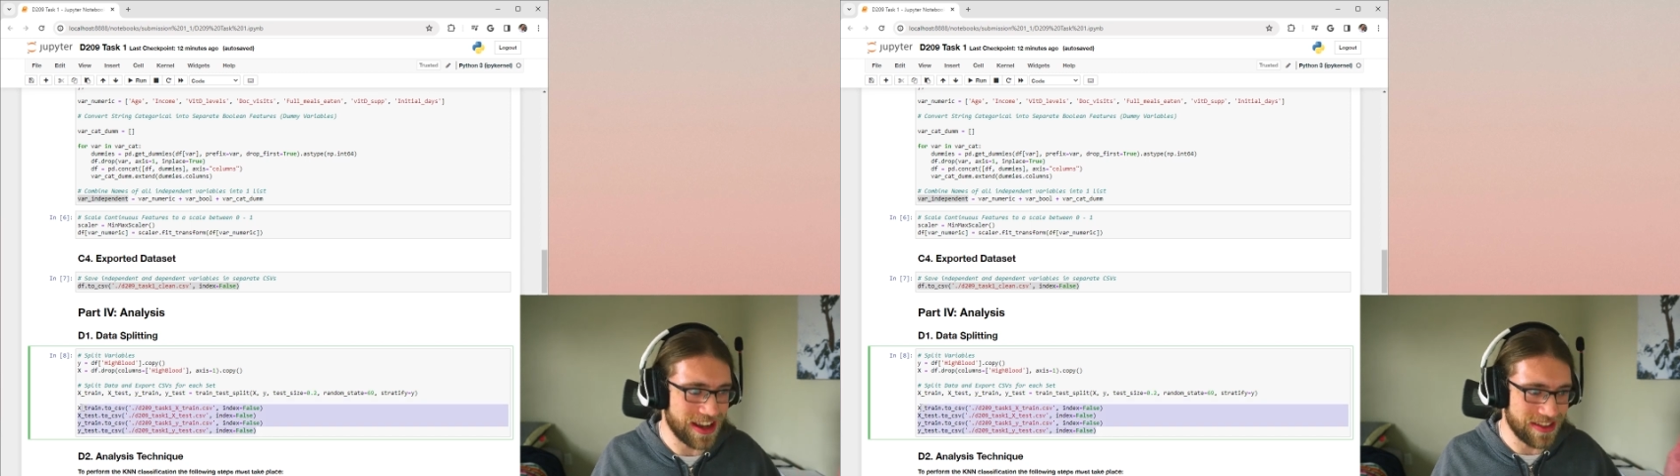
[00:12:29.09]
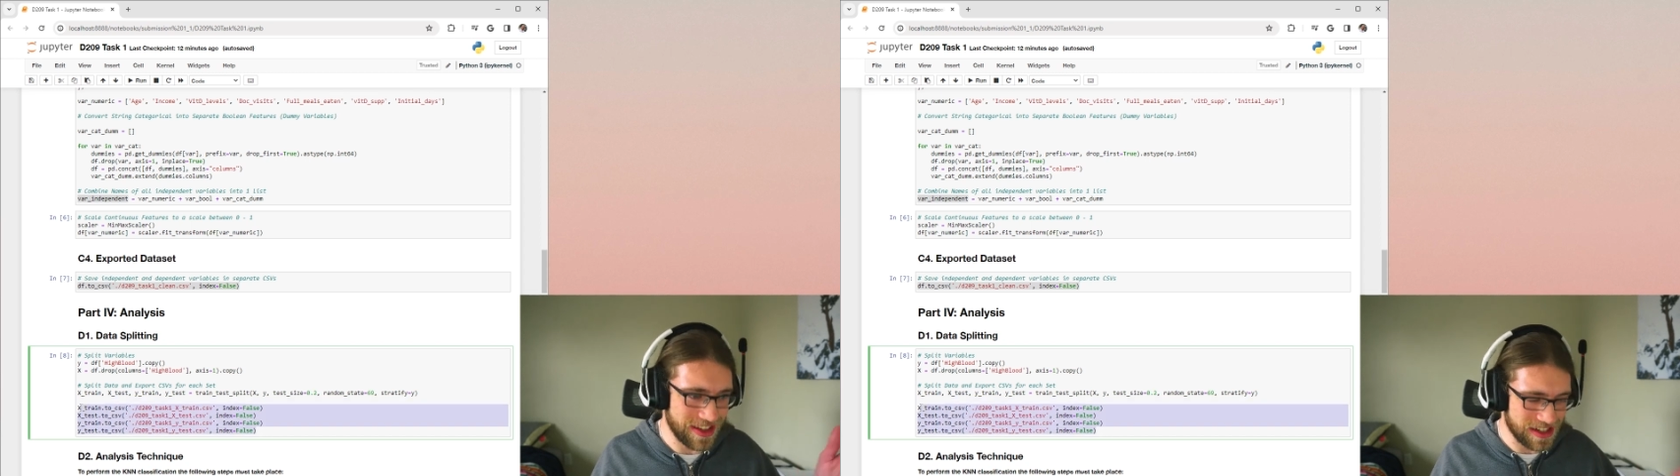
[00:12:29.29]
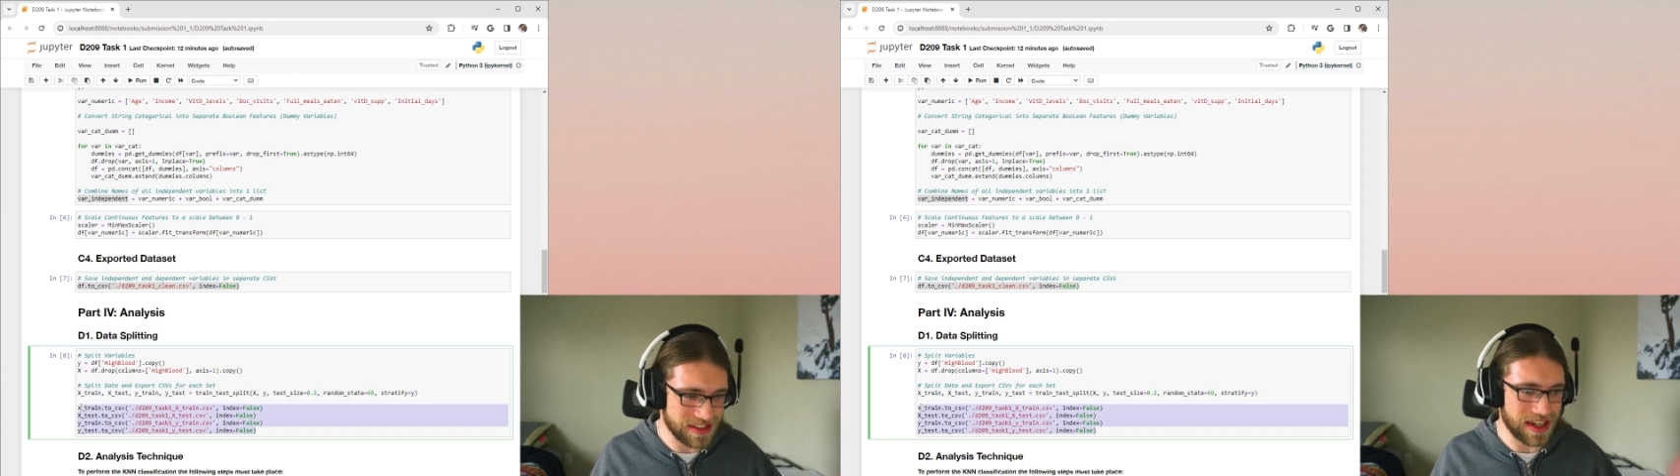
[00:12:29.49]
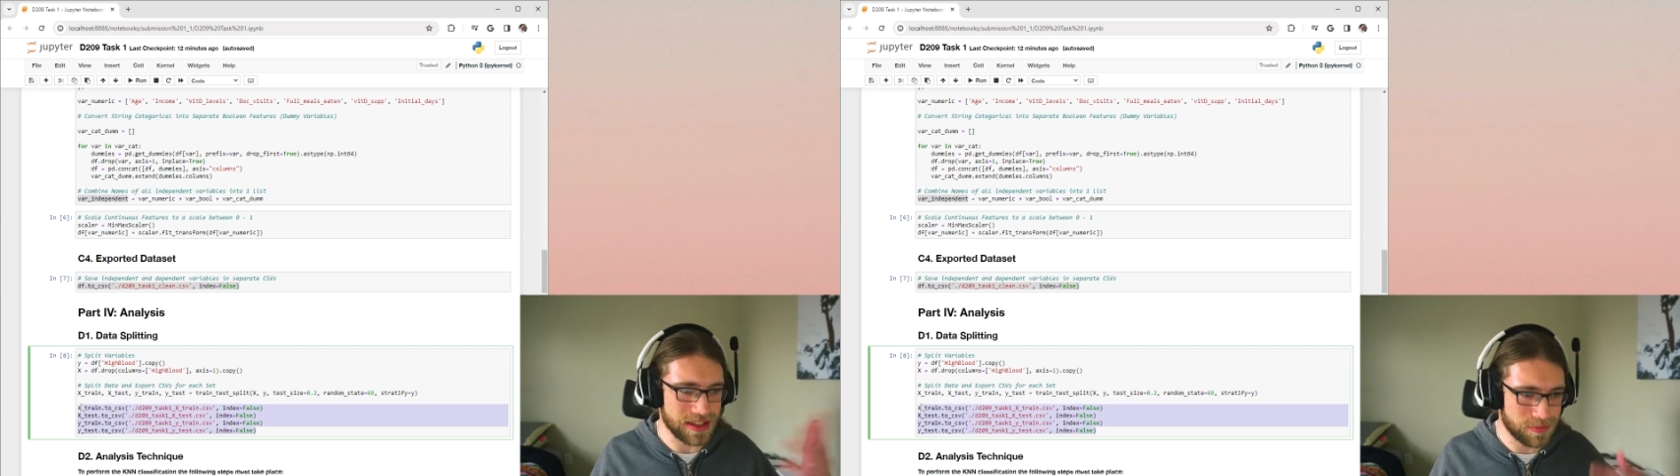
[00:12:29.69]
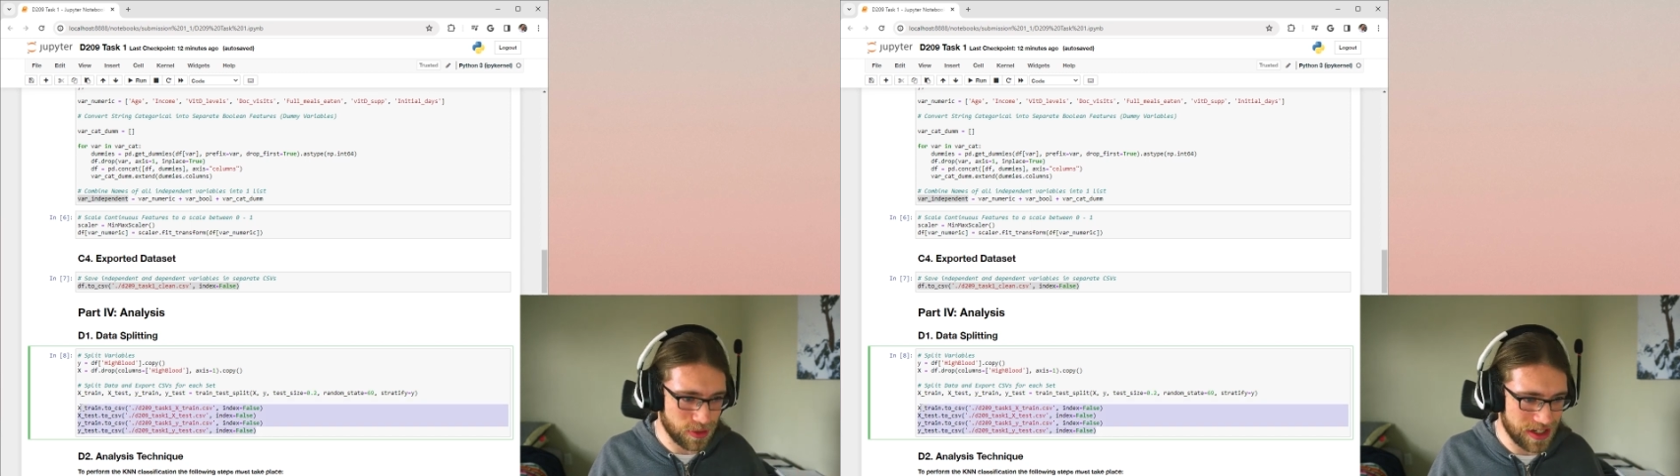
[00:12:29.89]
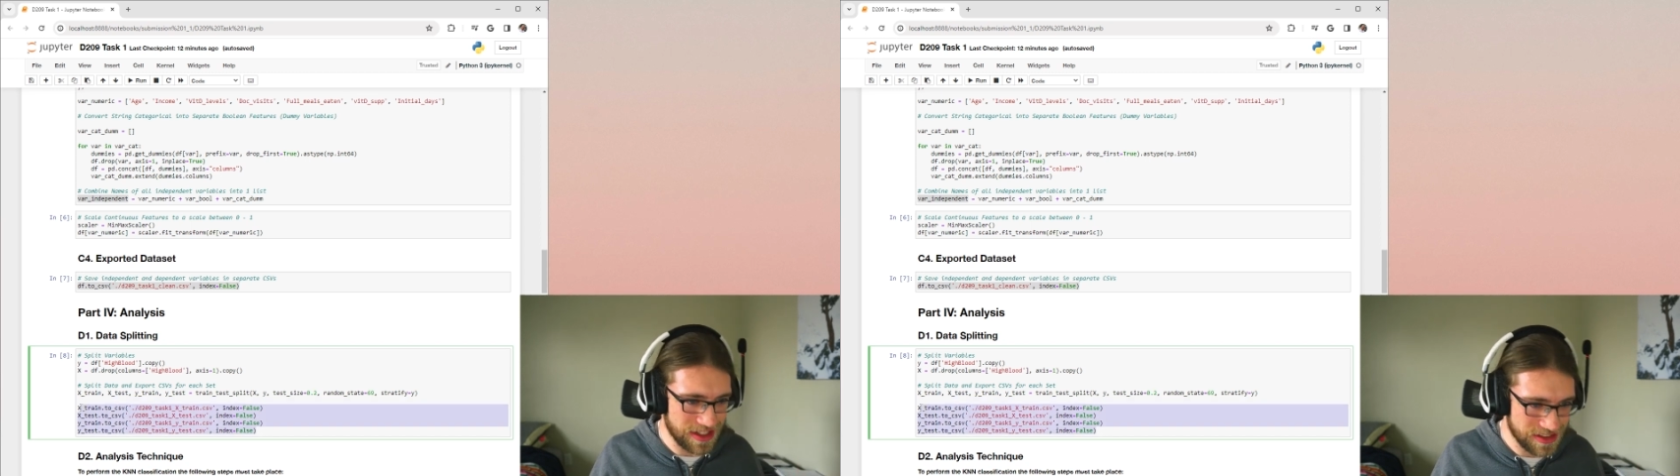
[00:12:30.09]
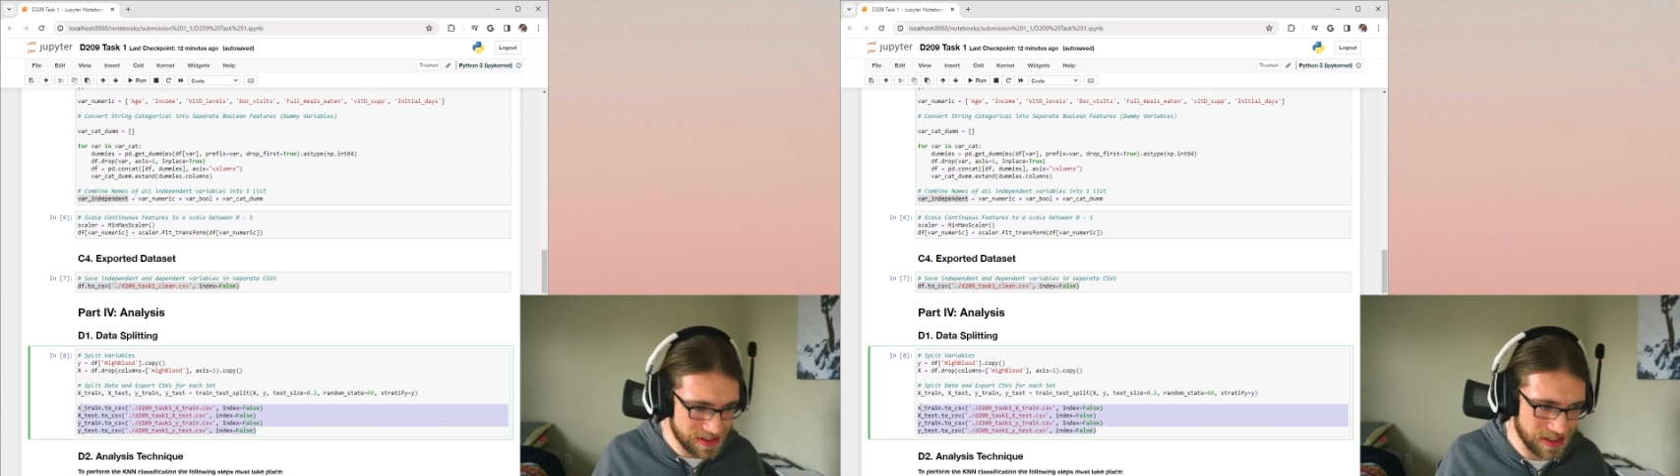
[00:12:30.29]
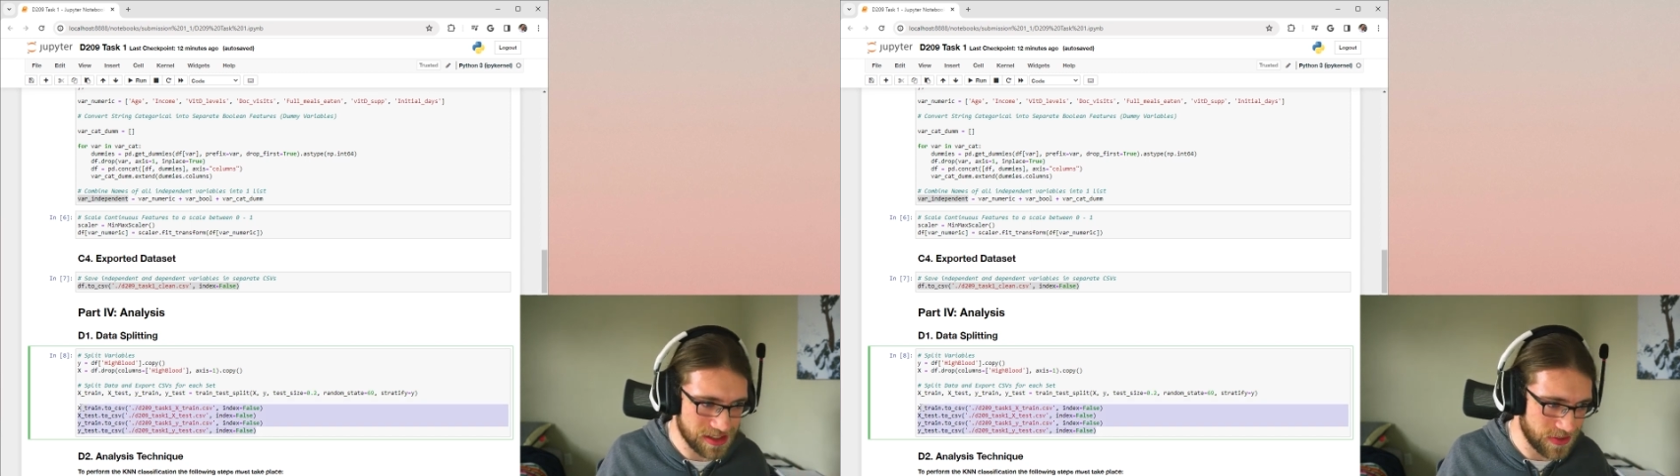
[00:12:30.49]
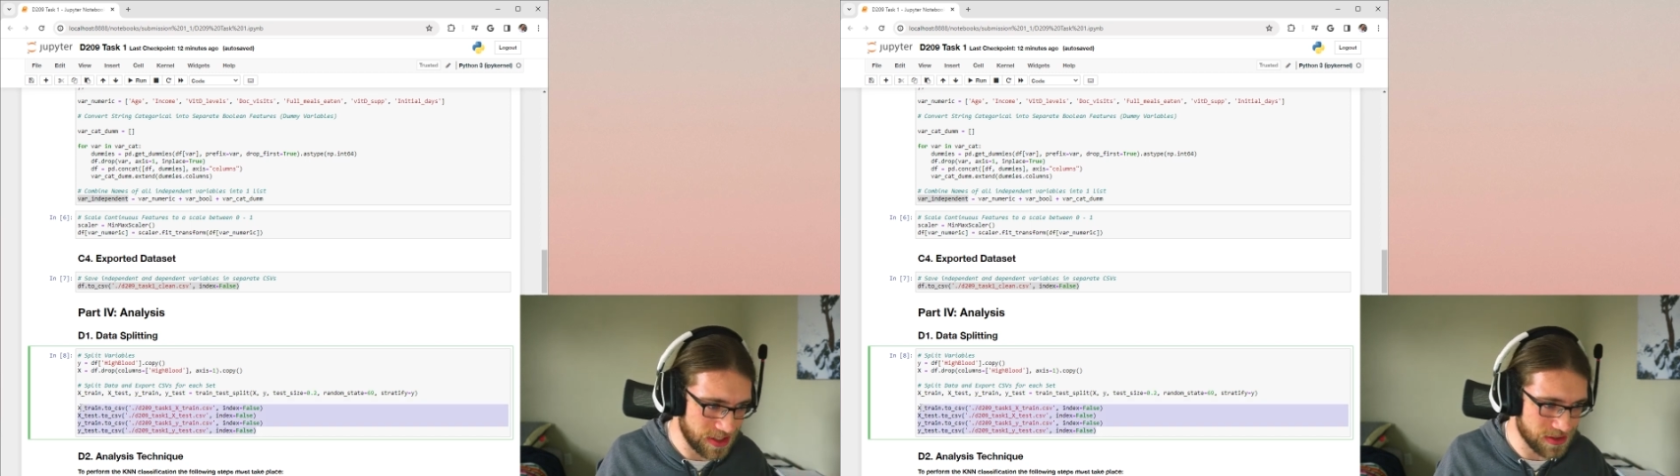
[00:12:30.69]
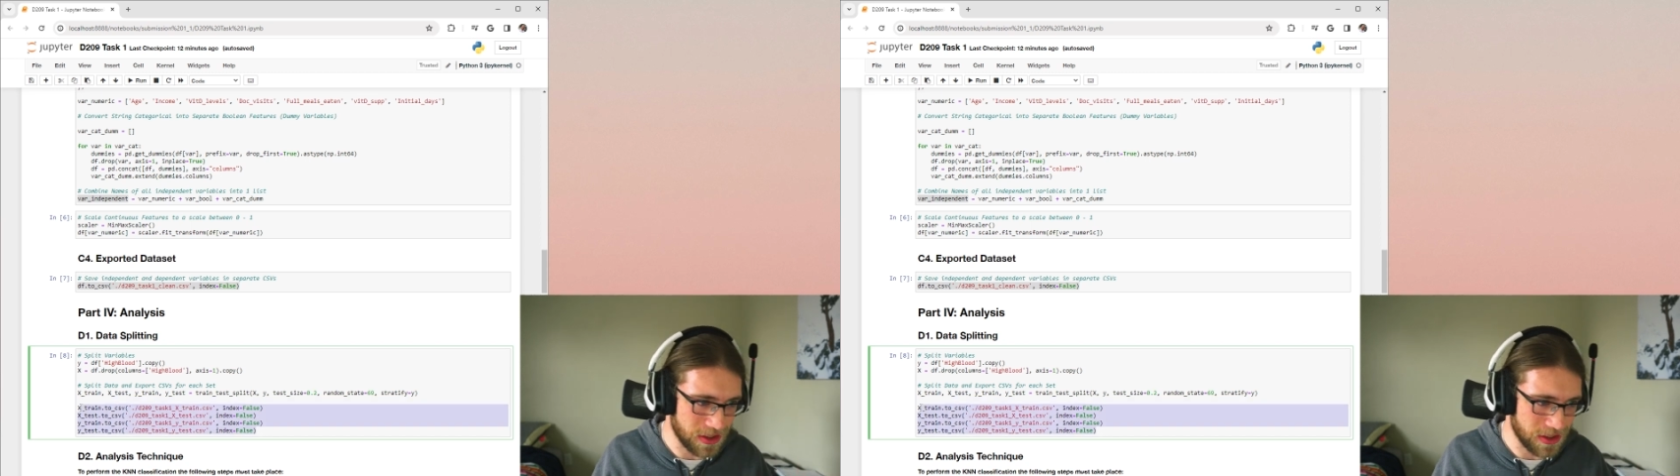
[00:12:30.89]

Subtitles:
and it does export as CSVs,